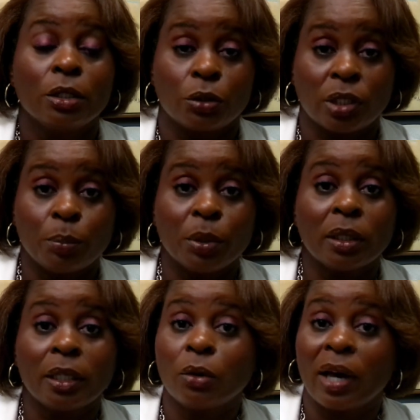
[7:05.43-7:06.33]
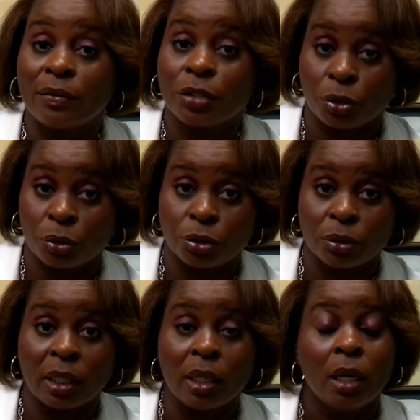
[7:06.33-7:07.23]
So typically you'll have
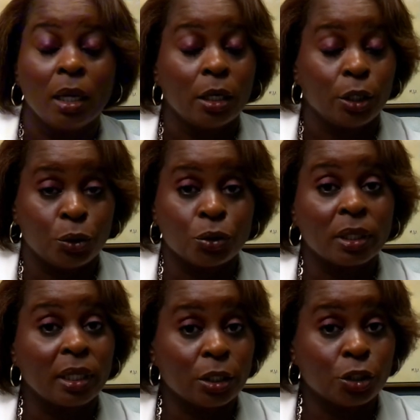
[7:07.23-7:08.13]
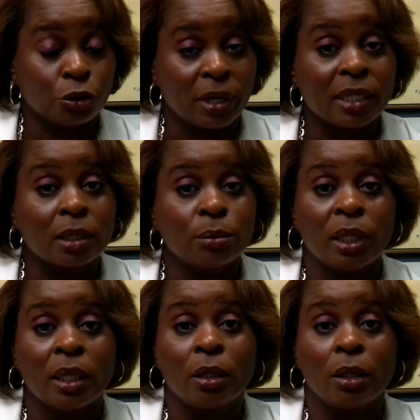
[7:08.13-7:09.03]
surgery, usually
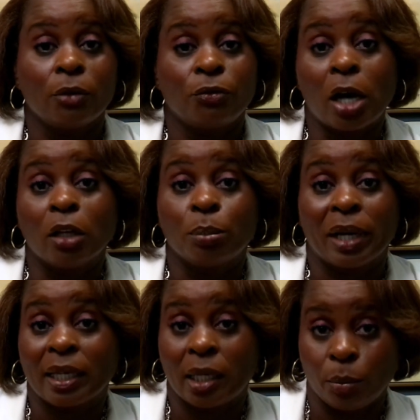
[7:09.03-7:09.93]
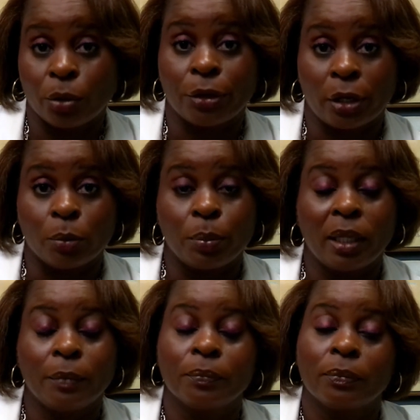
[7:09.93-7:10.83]
hysterectomy, followed by
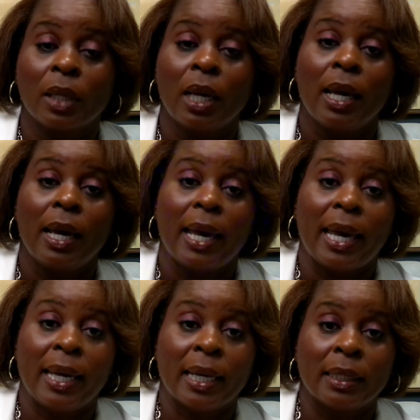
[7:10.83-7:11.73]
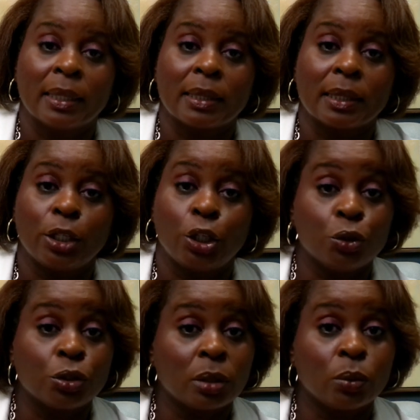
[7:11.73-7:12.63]
chemotherapy and
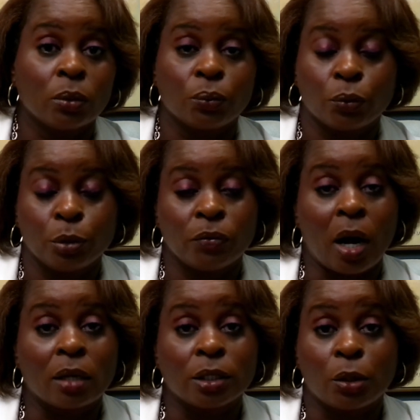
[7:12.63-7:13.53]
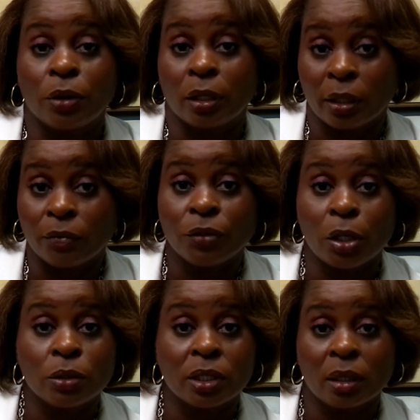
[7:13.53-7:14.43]
usually we'll remove also the lymph
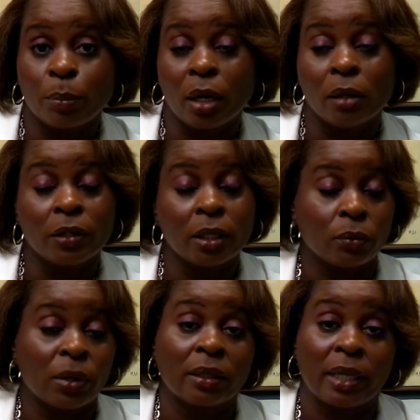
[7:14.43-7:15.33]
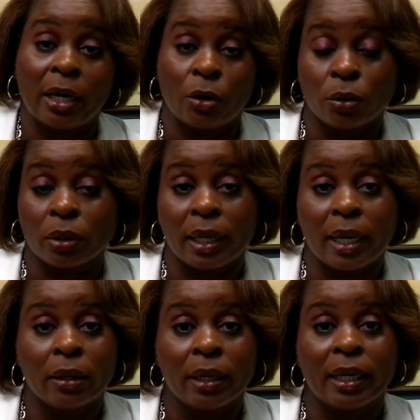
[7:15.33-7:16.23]
nodes in the pelvic and around the aorta
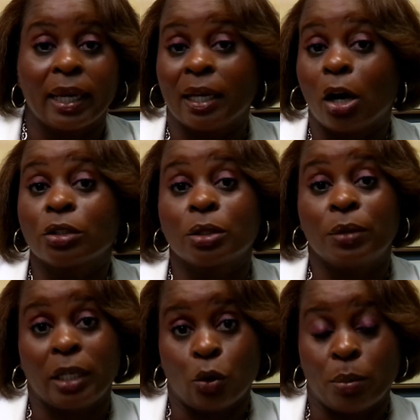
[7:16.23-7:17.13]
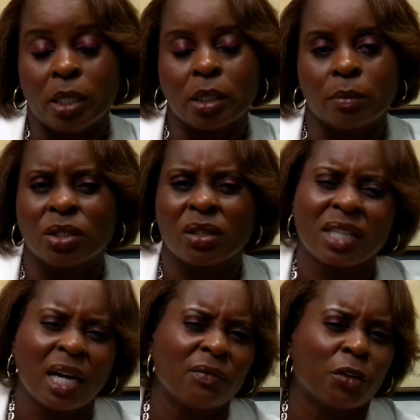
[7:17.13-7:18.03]
area and also the omentum. So it's
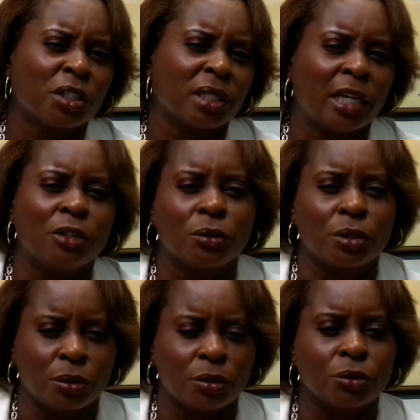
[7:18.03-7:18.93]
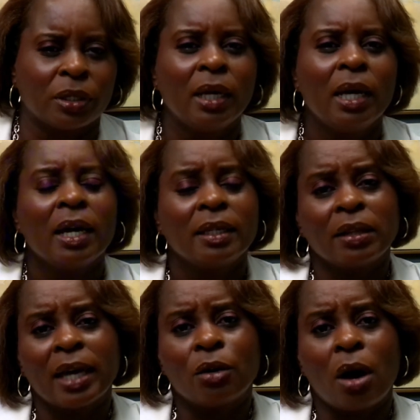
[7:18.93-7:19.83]
kind of our standard surgery. Now
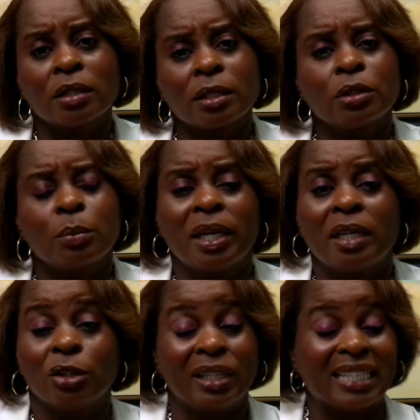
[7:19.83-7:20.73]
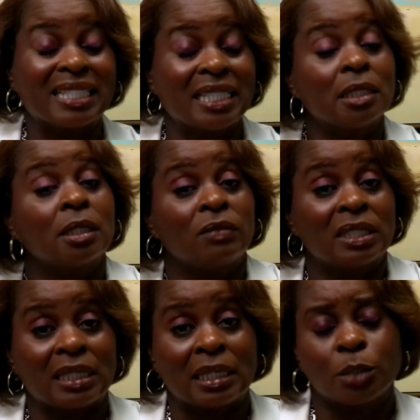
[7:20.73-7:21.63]
that'll also depend on the extent of
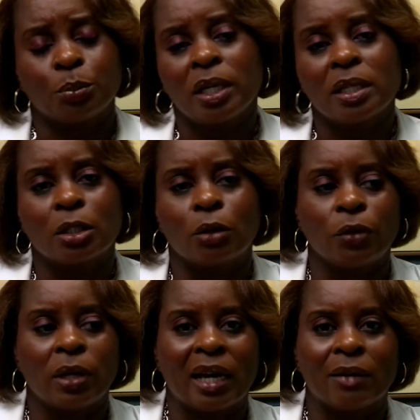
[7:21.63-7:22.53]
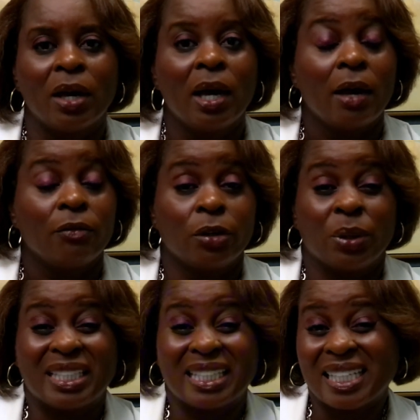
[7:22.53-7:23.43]
disease spread. So if you have very
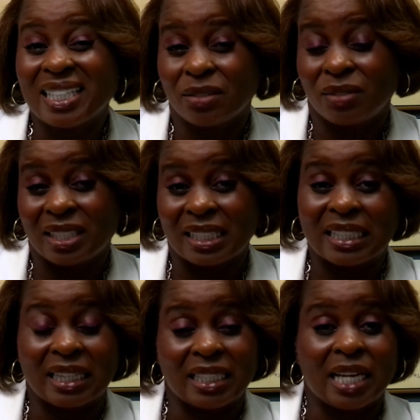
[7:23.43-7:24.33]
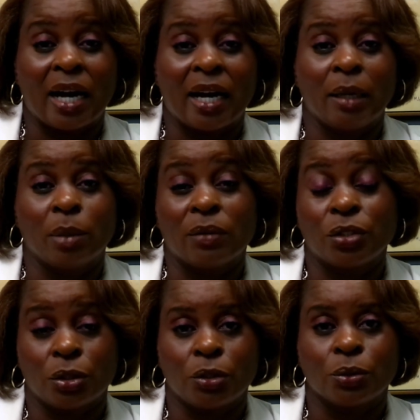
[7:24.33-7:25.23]
extensive disease at the time of
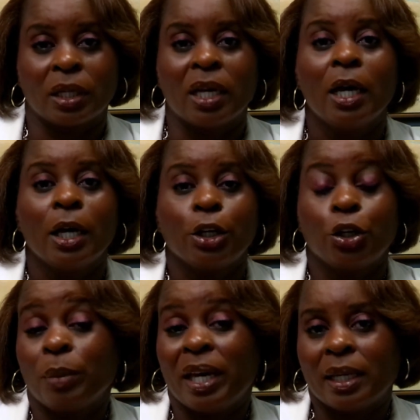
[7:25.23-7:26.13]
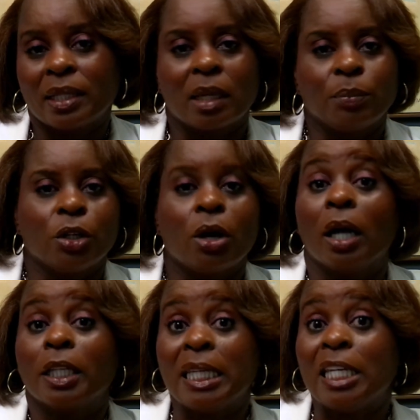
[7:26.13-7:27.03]
surgery, you may get something
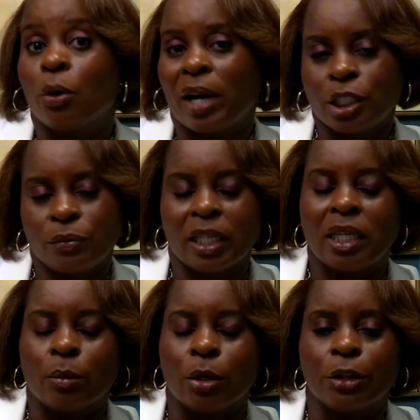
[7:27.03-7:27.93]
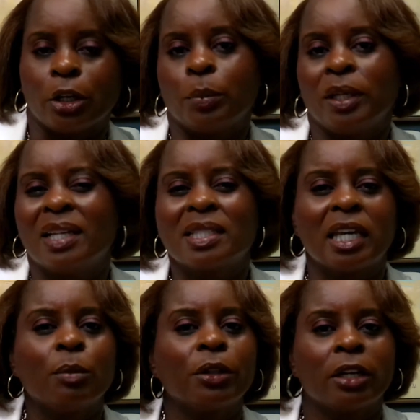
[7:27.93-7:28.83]
called neoadjuvant chemotherapy. And that's
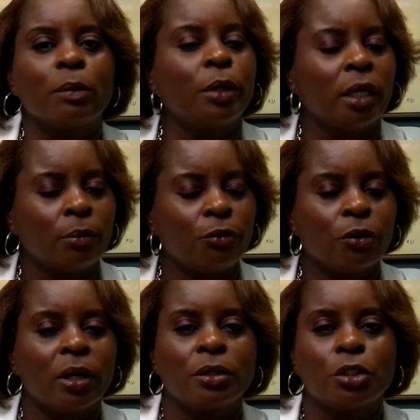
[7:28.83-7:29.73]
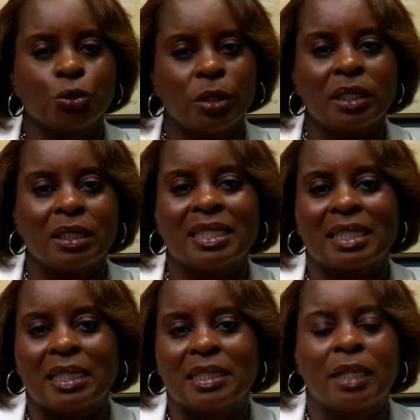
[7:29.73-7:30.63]
chemotherapy up front to shrink the
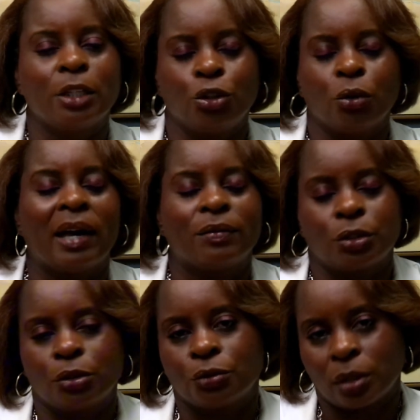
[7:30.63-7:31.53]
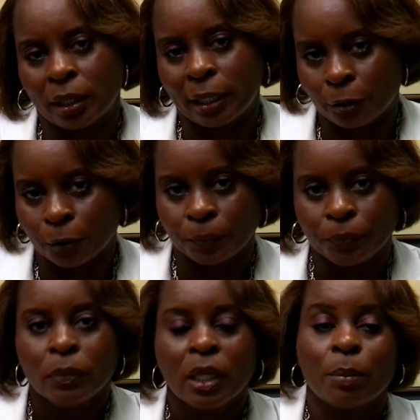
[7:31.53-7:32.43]
disease and then you'll have surgery later.
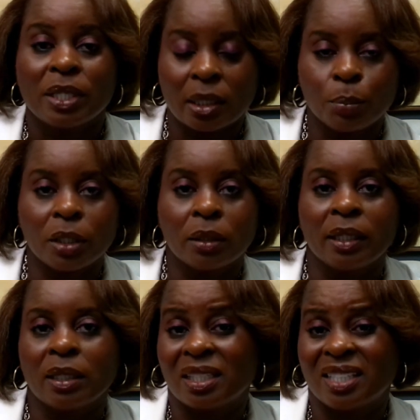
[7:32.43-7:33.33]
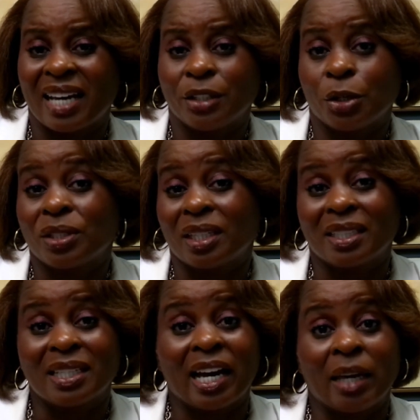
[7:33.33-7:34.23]
But typically this is diagnosed at the
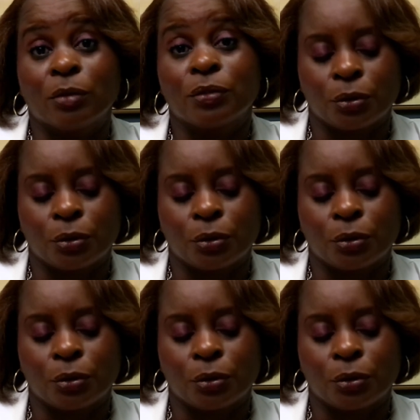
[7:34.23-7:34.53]
time of